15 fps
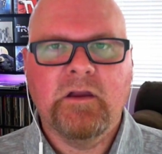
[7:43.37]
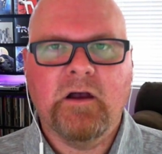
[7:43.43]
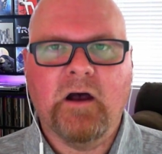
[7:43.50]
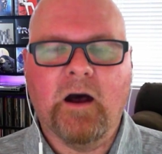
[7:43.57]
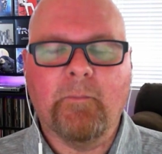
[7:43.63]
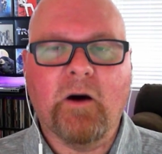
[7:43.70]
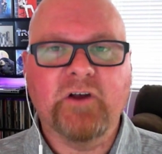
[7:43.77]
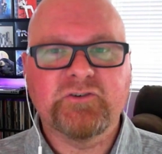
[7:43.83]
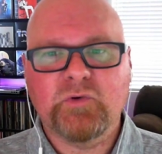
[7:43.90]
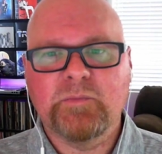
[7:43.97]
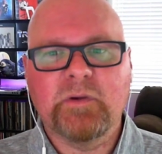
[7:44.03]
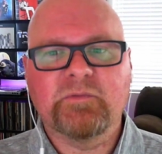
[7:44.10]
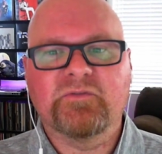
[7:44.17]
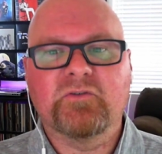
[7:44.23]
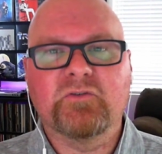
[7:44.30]
Also
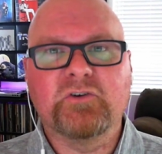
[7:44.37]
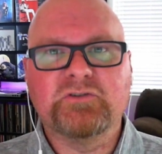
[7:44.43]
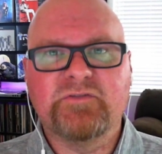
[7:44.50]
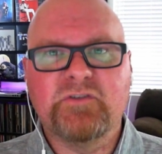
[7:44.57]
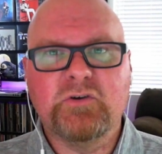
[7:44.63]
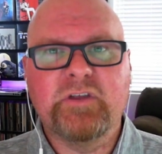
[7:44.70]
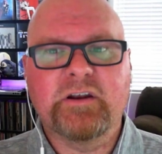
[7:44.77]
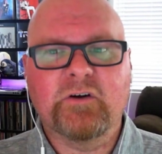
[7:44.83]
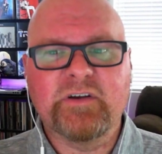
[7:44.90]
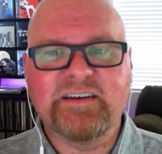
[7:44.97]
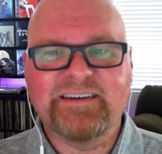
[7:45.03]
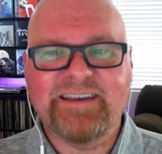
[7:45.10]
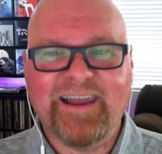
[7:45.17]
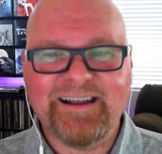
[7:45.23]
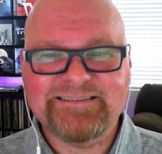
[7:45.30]
remember, for those of you that are in
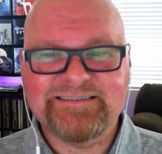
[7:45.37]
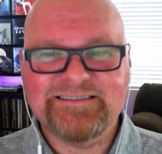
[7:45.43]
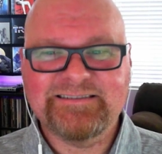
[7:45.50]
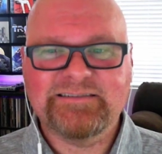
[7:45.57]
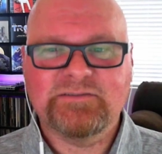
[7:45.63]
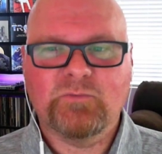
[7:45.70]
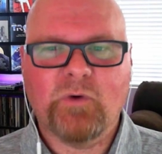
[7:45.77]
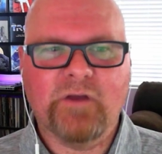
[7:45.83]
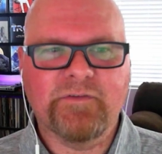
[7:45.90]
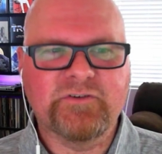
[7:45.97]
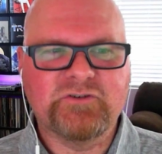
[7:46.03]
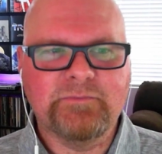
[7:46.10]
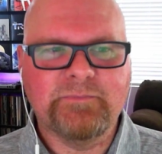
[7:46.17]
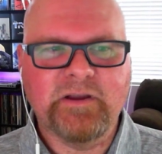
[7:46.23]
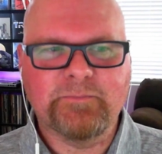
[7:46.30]
Texas, while the
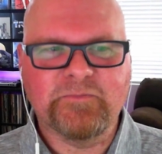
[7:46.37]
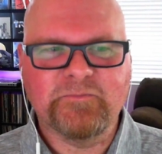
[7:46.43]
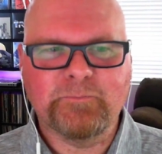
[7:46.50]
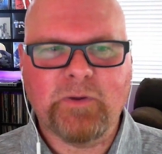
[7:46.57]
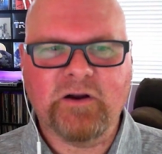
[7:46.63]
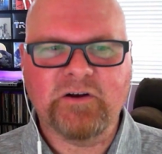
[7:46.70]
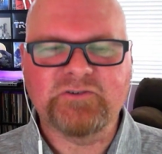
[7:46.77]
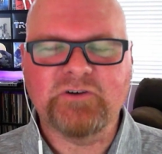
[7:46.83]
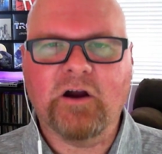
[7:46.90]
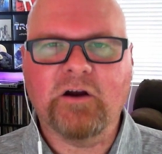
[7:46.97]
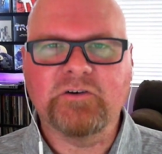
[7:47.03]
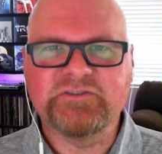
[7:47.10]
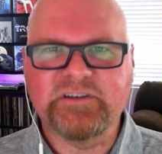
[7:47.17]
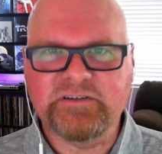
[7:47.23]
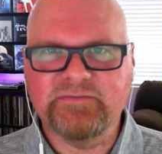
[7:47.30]
two big parks
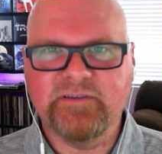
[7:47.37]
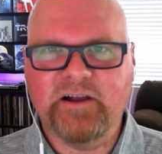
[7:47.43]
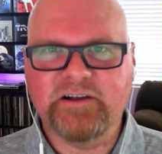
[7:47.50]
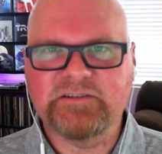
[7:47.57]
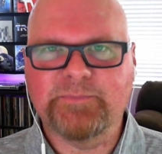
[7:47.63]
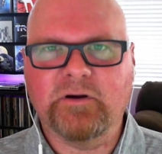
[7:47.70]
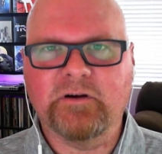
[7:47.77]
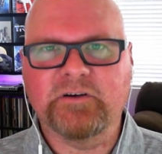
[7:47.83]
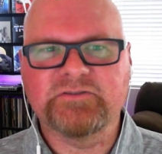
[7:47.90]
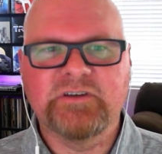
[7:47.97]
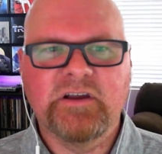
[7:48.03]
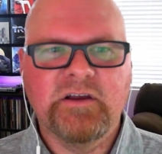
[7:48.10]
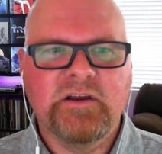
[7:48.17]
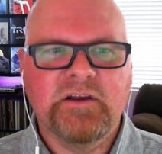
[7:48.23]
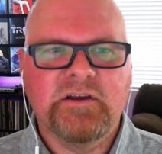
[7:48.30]
are Six Flags parks,
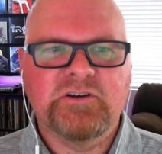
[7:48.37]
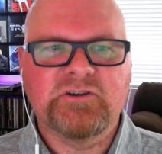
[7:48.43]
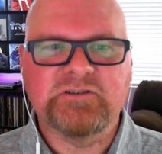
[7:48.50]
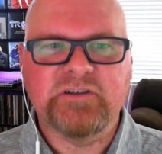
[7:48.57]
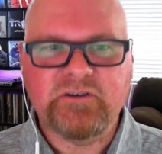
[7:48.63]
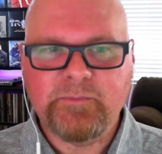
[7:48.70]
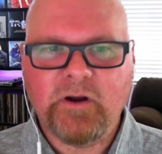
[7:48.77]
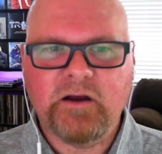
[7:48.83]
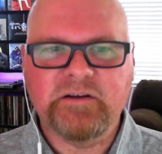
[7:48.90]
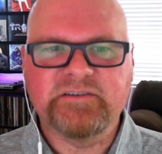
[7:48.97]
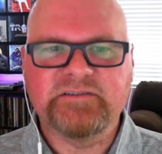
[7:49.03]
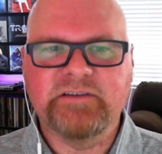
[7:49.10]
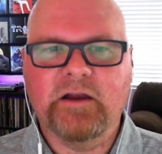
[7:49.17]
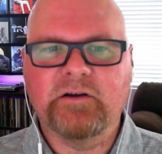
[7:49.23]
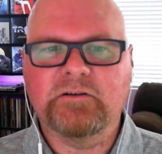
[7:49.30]
Schlitterbahn
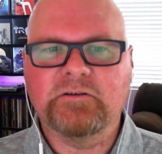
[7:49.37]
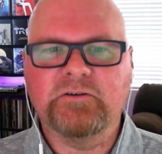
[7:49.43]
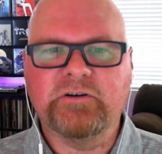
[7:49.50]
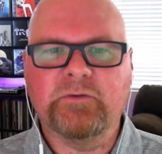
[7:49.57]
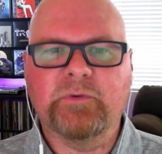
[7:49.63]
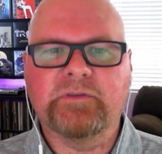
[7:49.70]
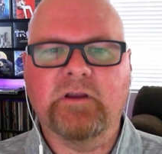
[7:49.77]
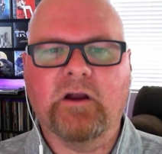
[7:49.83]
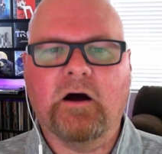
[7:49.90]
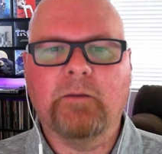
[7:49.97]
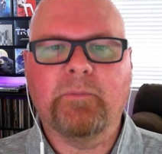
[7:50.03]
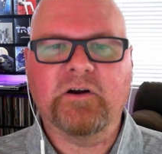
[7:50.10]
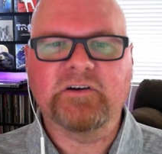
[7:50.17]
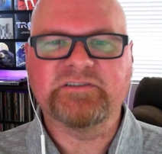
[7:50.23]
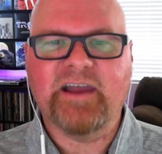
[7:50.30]
is now included with the All
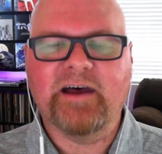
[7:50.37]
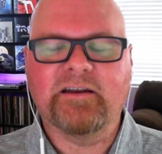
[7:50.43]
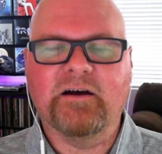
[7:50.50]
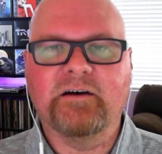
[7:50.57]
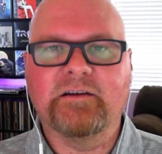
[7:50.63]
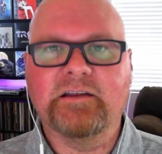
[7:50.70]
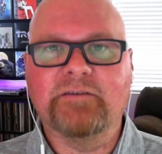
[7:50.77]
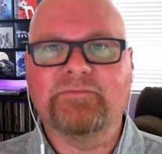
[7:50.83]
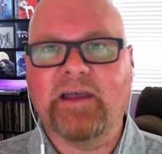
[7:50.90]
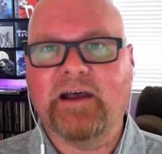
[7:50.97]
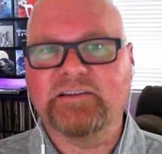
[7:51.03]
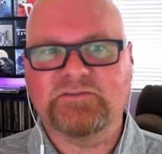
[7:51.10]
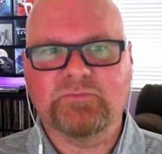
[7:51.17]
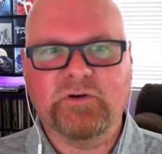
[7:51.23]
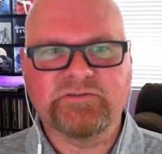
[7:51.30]
Parks add-on if
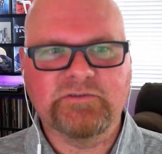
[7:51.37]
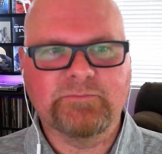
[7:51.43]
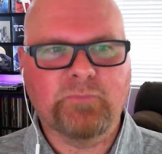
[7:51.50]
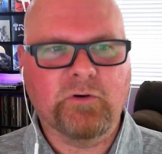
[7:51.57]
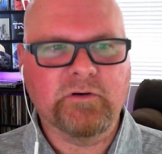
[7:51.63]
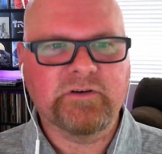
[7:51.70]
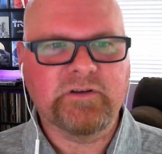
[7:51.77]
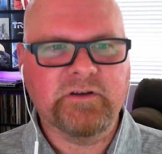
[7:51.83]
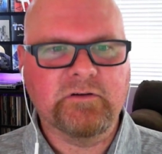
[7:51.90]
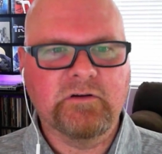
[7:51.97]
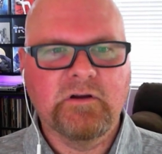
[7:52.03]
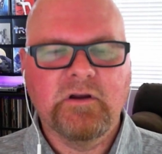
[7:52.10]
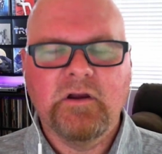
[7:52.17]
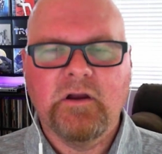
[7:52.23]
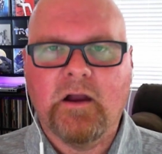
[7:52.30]
that's what's important to you.
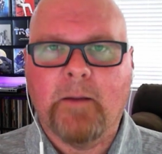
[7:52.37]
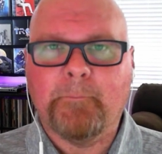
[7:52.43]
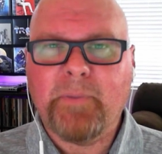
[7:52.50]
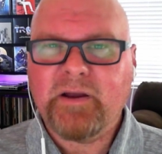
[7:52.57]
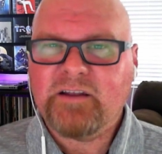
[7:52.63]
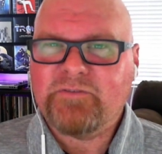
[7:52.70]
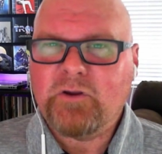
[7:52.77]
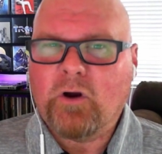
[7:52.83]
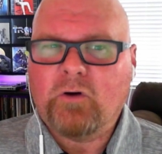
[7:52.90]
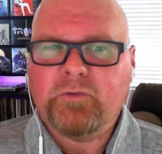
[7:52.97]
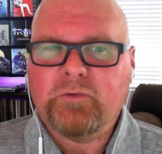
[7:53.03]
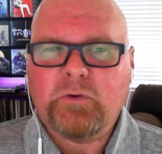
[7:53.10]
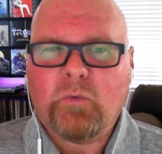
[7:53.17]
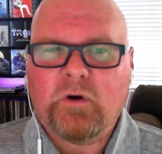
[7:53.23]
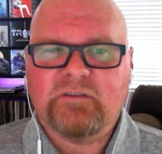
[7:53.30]
But if you
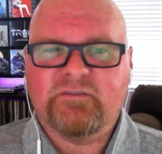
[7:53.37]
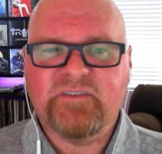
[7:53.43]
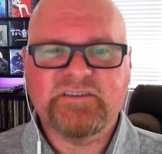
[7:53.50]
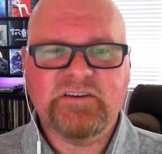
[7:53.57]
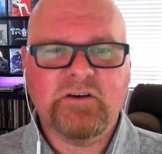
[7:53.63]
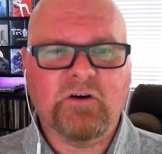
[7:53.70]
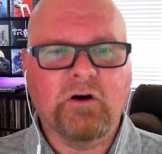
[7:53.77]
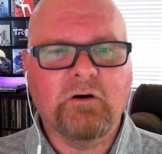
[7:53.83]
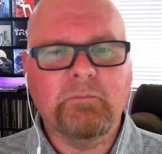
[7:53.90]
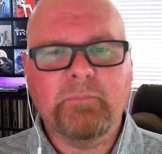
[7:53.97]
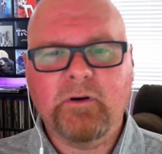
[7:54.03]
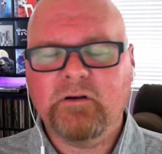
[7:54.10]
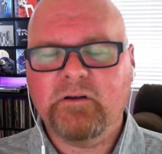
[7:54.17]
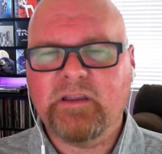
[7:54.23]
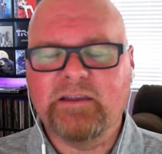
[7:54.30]
only want to visit your home
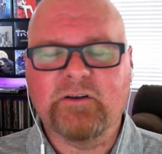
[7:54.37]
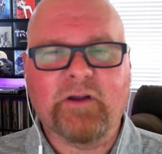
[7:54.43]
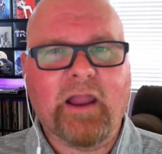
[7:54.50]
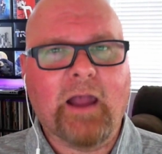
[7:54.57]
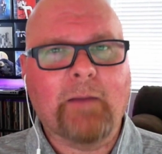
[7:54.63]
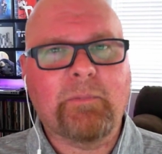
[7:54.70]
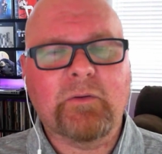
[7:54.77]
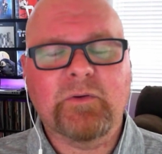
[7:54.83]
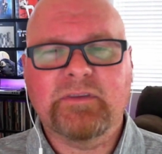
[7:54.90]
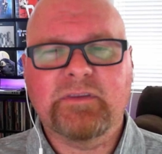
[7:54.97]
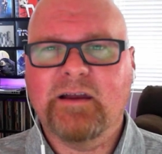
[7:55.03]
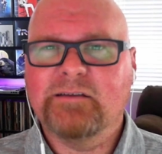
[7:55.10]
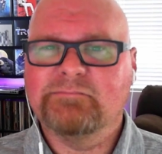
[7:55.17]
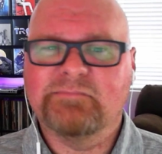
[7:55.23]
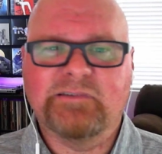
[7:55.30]
park and you're happy with
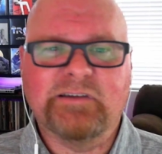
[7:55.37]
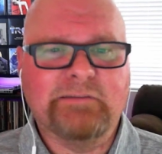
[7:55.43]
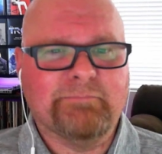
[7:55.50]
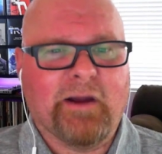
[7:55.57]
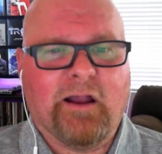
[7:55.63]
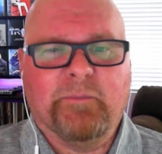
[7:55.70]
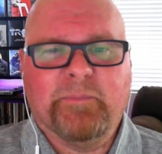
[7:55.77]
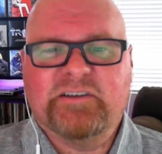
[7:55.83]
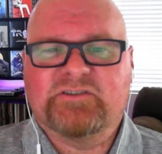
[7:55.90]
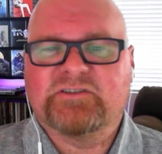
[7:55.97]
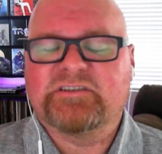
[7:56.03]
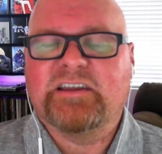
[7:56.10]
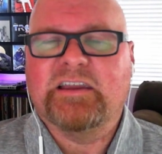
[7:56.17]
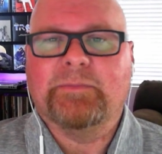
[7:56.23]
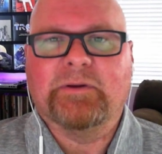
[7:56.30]
that, then by all means
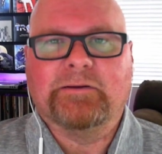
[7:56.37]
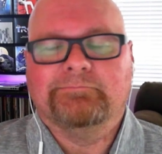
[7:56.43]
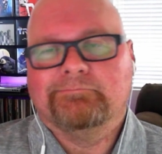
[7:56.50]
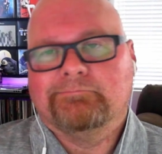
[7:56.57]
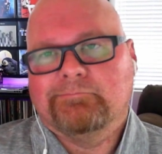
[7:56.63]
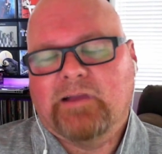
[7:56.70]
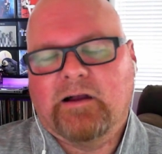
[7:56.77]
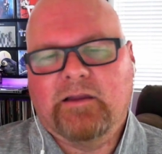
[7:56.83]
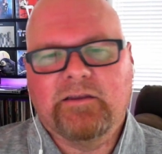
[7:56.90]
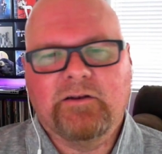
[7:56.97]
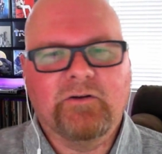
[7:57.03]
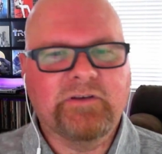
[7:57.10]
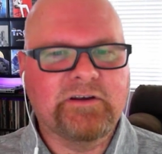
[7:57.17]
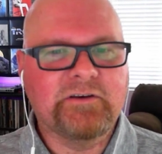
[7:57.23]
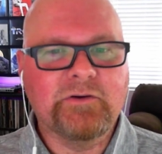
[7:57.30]
just keep it. You
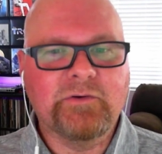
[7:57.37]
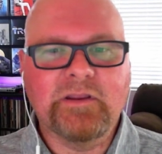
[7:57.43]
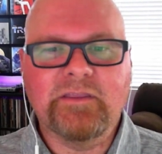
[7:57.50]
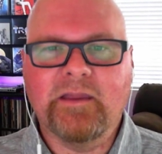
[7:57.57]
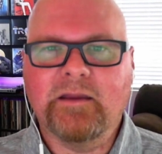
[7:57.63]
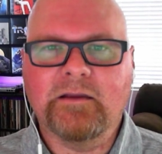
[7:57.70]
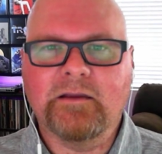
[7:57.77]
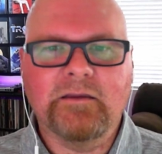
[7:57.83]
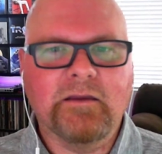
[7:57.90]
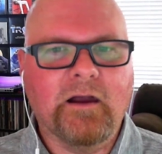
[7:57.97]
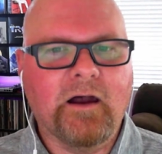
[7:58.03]
don't need to do anything.